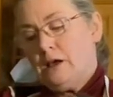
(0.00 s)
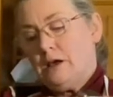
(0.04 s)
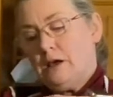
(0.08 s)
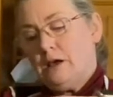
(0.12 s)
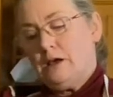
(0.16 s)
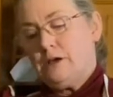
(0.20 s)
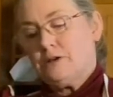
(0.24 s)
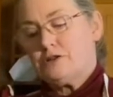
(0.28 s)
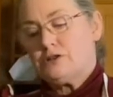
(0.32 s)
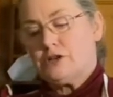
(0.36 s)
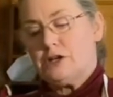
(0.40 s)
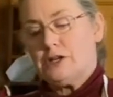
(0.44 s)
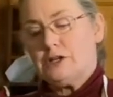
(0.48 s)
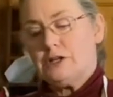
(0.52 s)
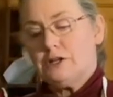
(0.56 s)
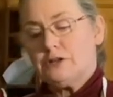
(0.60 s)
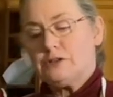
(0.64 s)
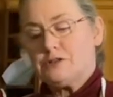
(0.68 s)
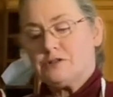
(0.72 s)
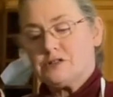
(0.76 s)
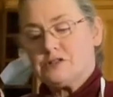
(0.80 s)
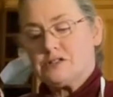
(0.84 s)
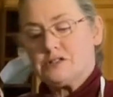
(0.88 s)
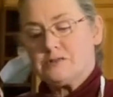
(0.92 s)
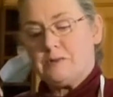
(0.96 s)
Try not
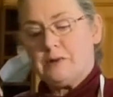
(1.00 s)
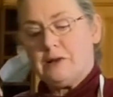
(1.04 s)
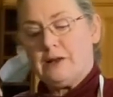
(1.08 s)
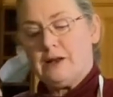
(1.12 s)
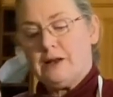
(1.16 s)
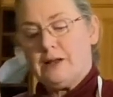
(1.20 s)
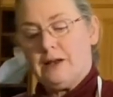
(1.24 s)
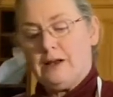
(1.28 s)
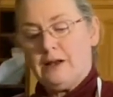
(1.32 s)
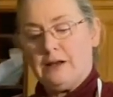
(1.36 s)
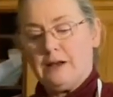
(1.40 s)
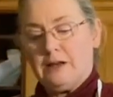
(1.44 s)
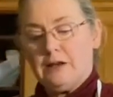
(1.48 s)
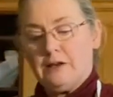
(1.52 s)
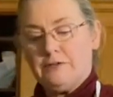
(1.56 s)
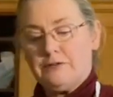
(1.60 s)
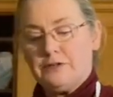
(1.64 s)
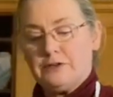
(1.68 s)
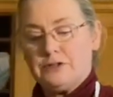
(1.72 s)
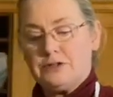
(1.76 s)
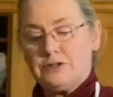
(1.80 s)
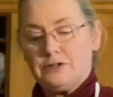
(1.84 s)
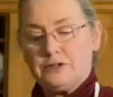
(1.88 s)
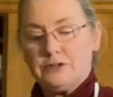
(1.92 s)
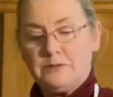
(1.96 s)
to spill any of it.